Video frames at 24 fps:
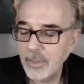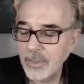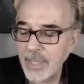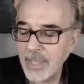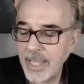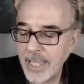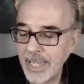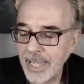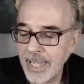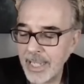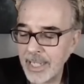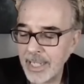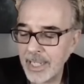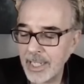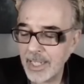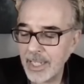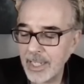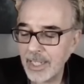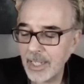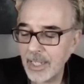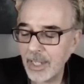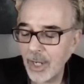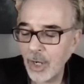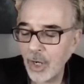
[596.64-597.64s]

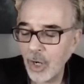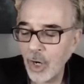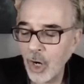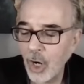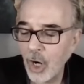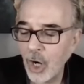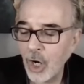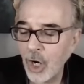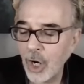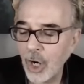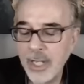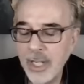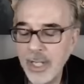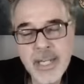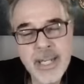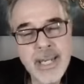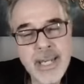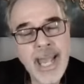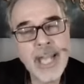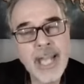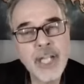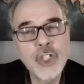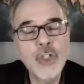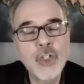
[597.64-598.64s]
they are
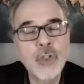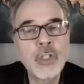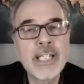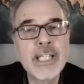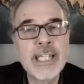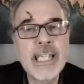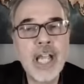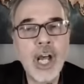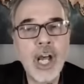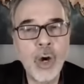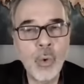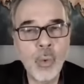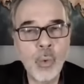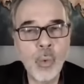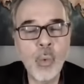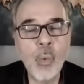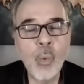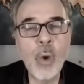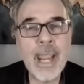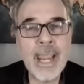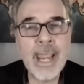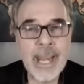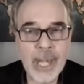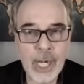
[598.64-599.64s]
naturally
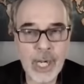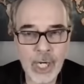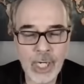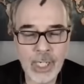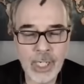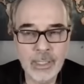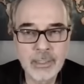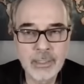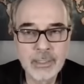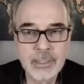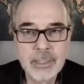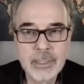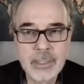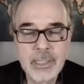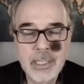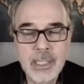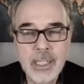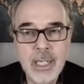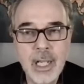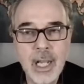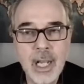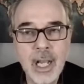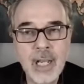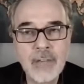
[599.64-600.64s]
aware
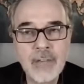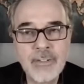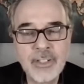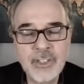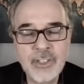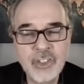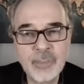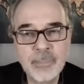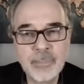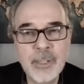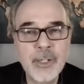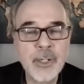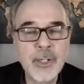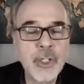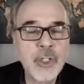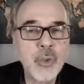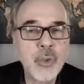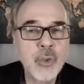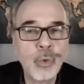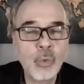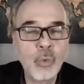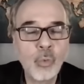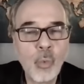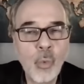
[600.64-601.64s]
of a
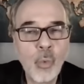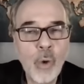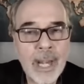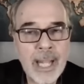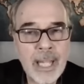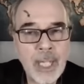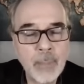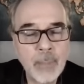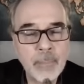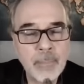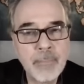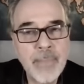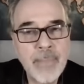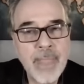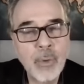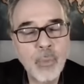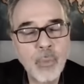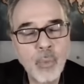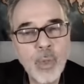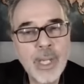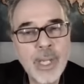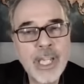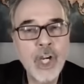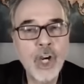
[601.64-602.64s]
spiritual realm
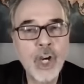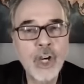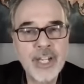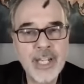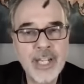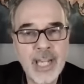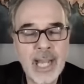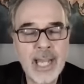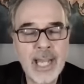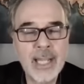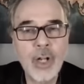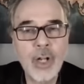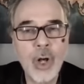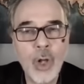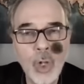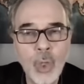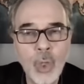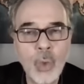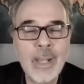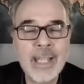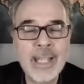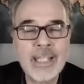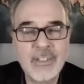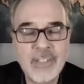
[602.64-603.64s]
that we are not
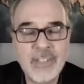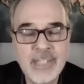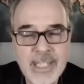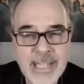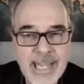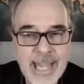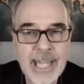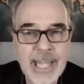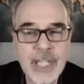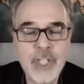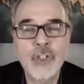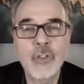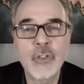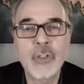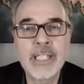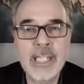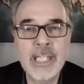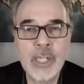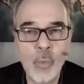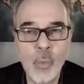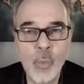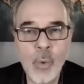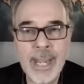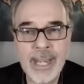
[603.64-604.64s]
always
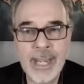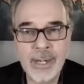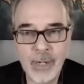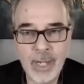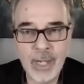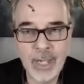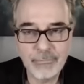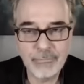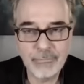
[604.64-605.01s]
naturally aware